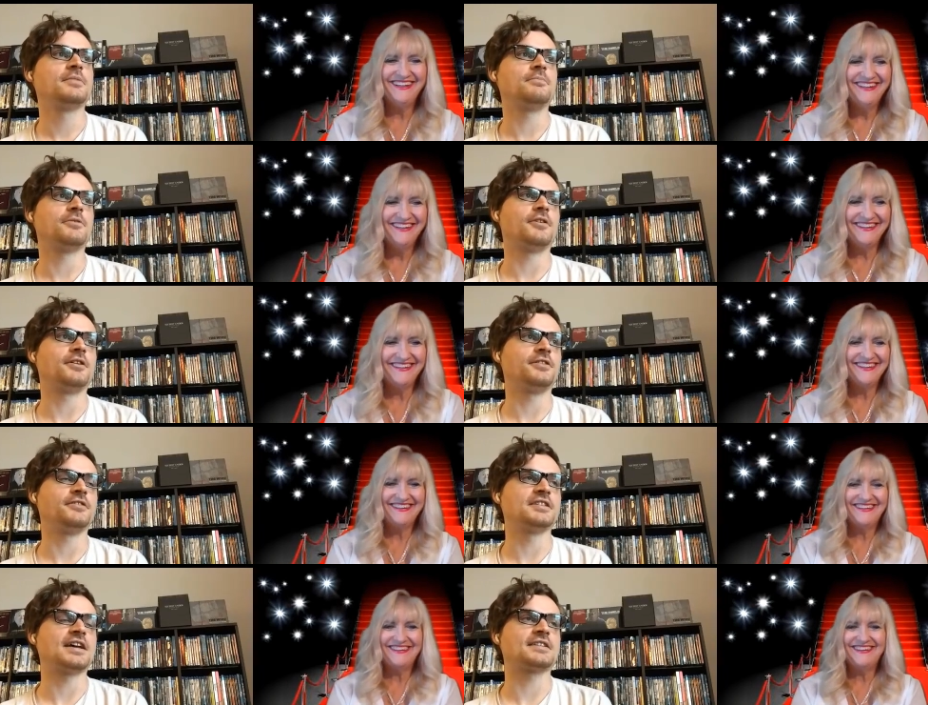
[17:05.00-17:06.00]
Speaker 1: people you know
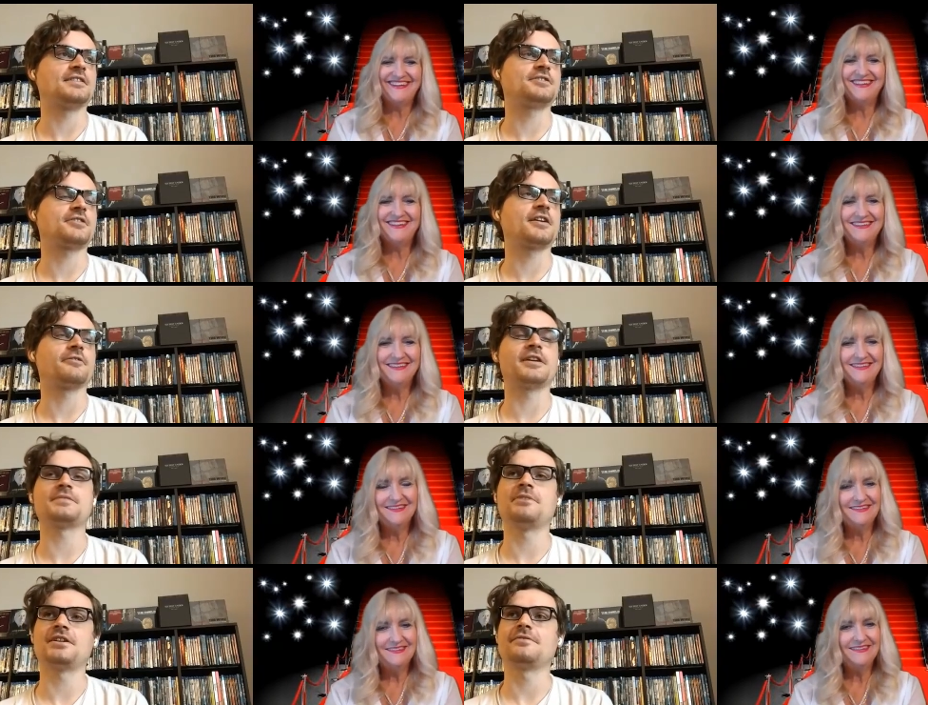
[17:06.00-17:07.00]
he's asking he's trying to
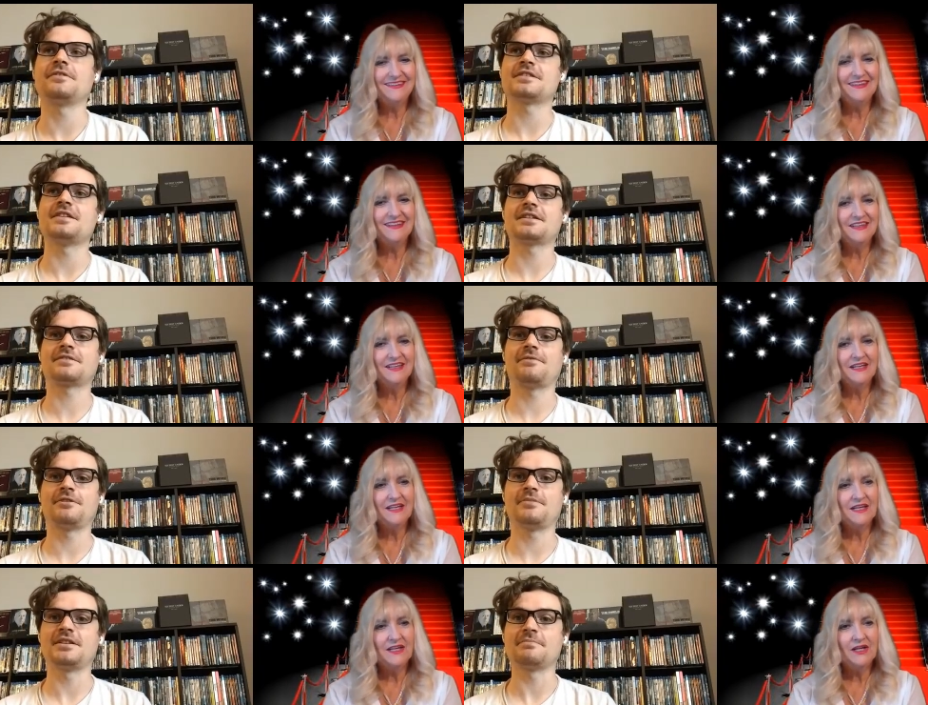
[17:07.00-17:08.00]
raise money for his next
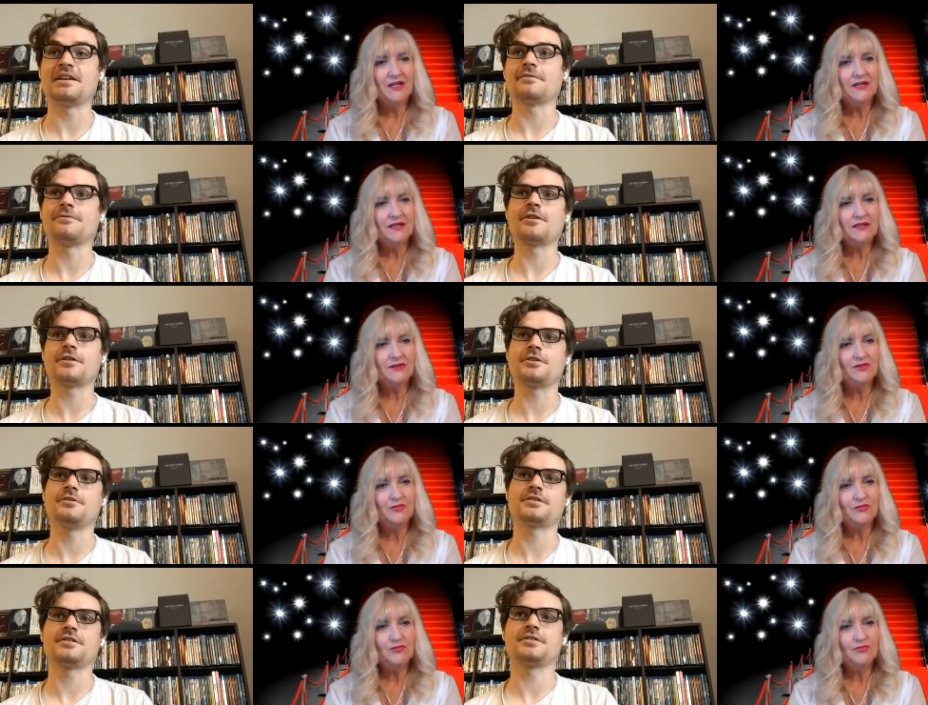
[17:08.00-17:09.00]
film but he's making fart
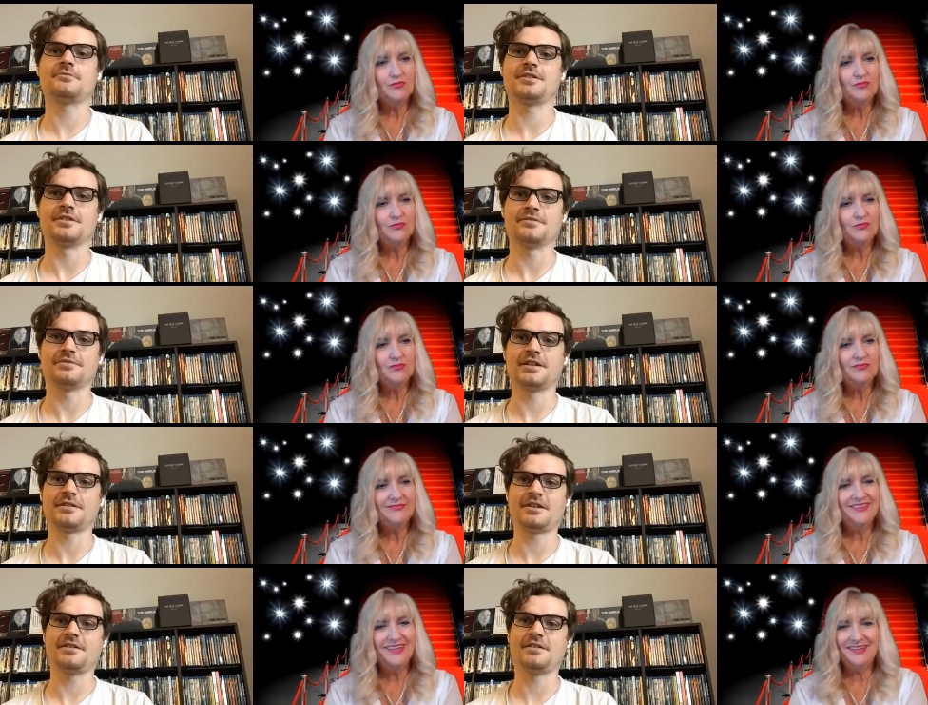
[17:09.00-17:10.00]
jokes on twitter forget
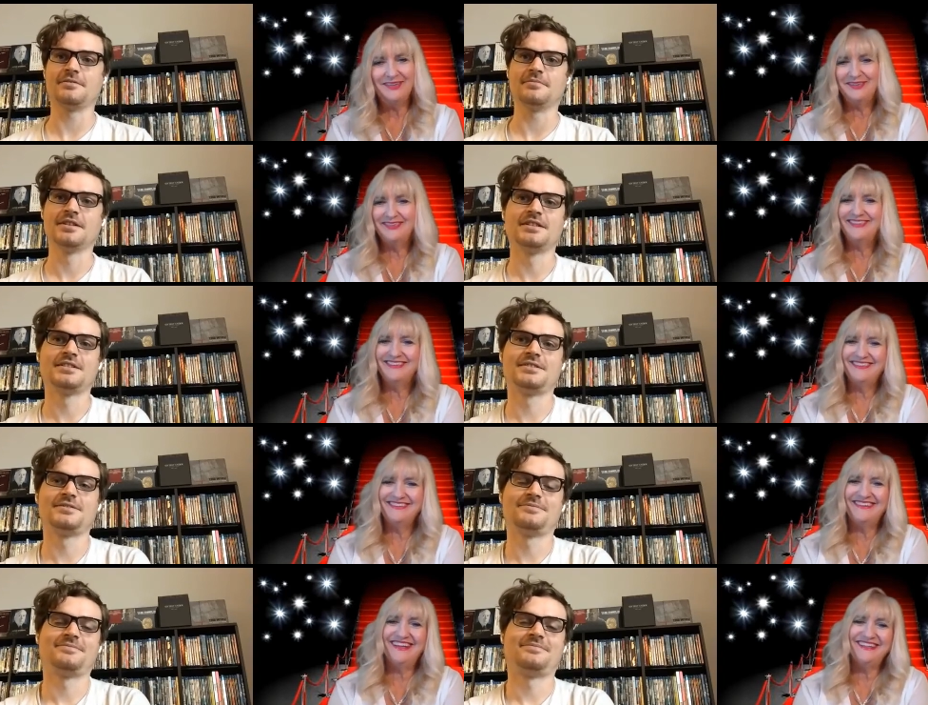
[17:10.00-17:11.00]
about him
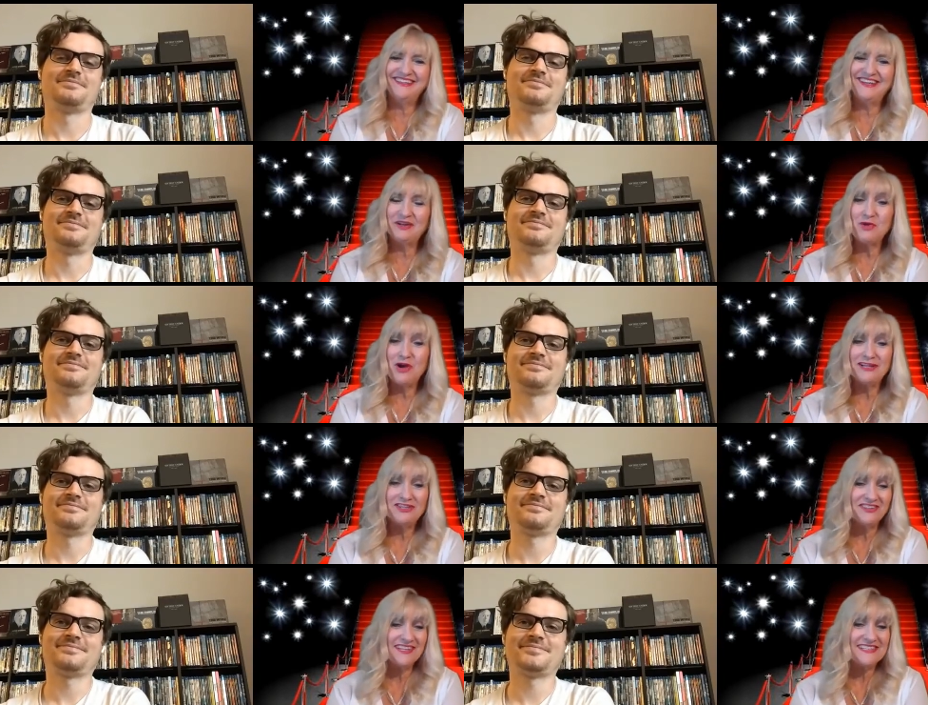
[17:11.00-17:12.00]
Speaker 2: yeah you got to
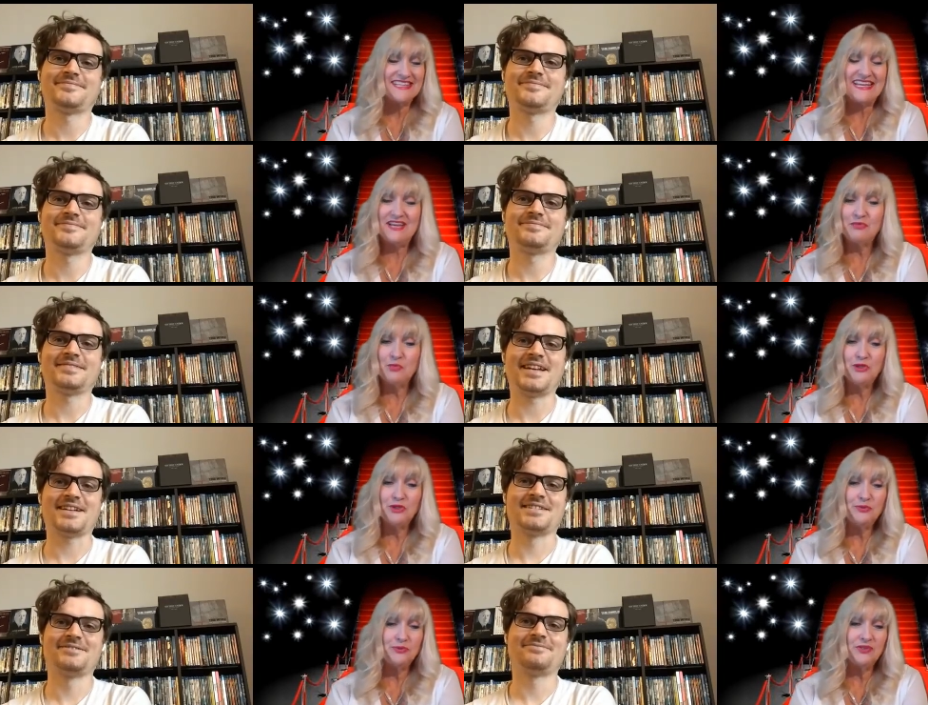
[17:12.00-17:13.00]
watch it they say even when yeah.
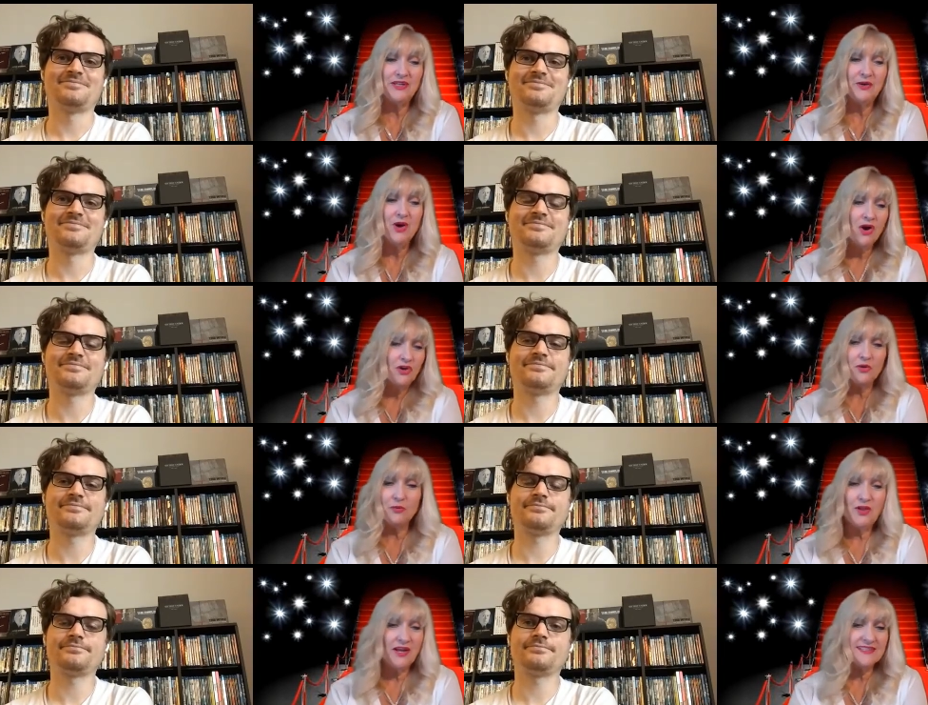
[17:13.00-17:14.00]
you you know you're
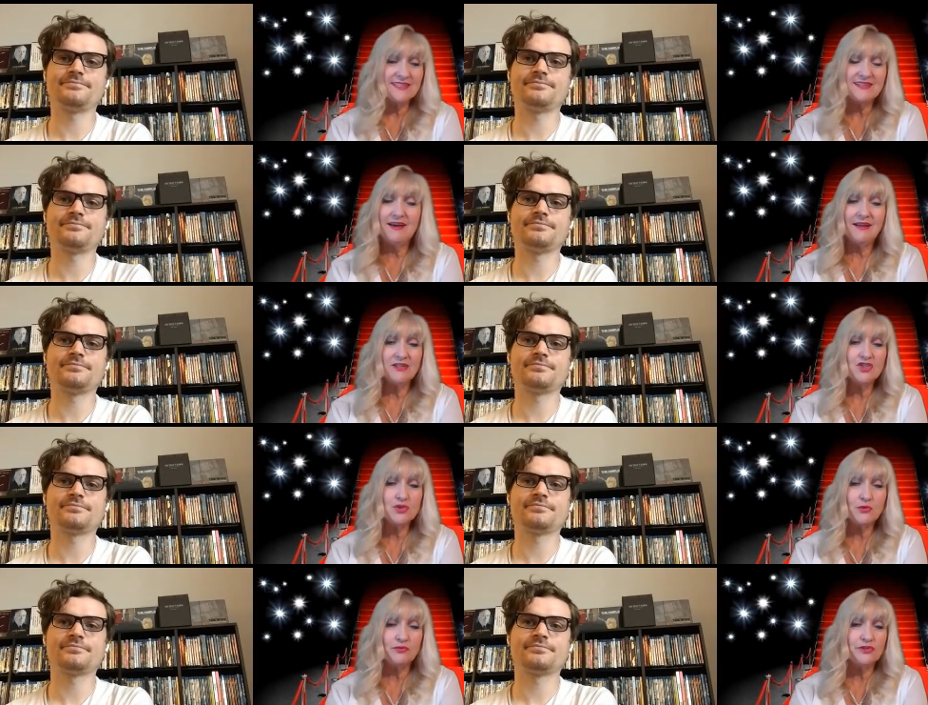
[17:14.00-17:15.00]
applying to
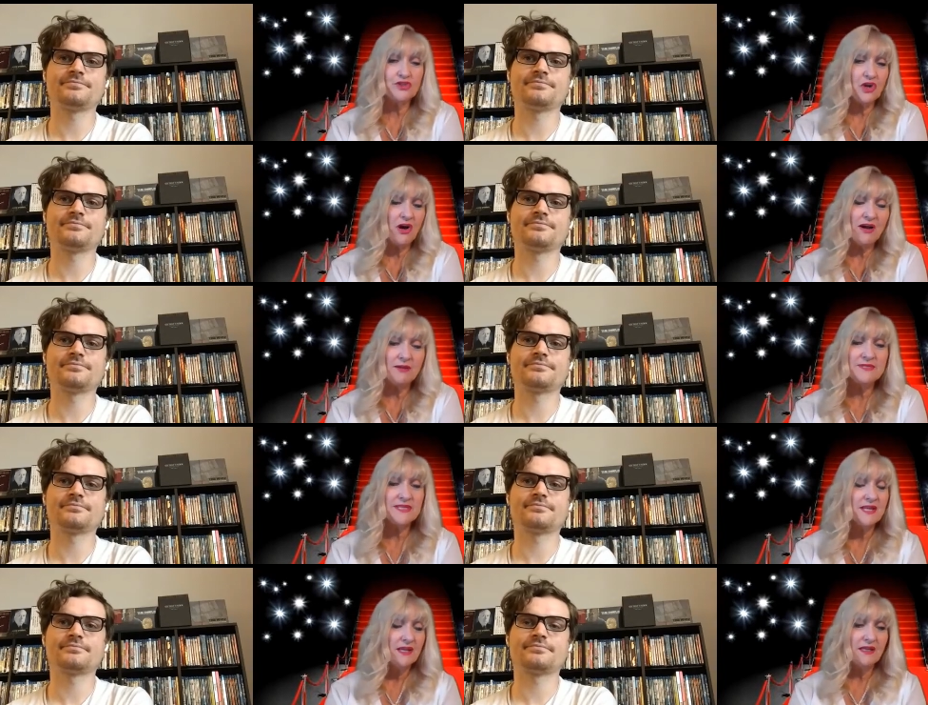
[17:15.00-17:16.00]
colleges or for
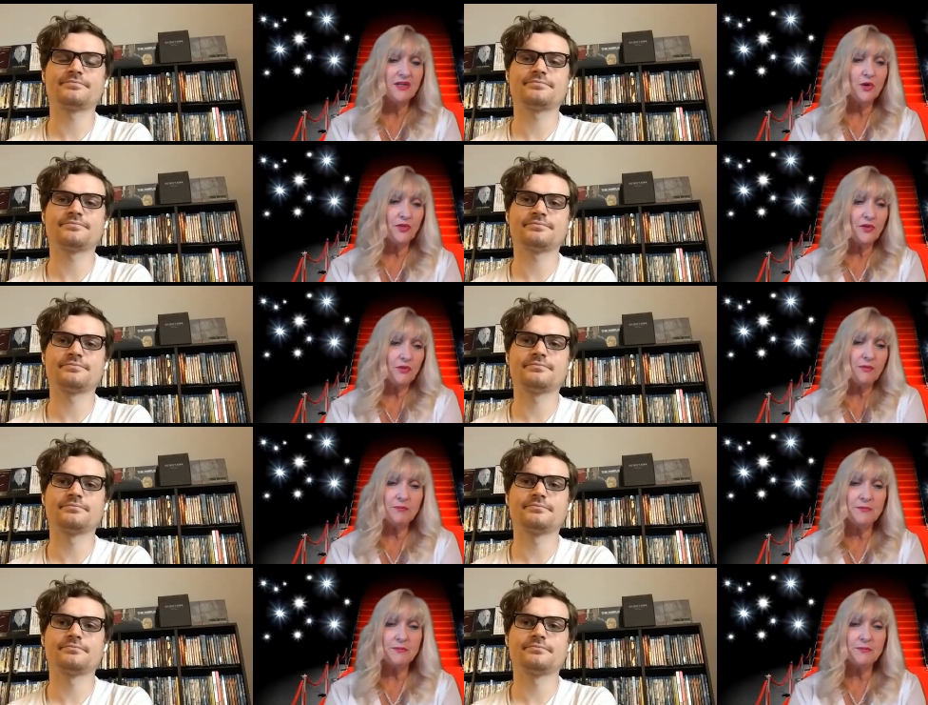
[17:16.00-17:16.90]
jobs you know there are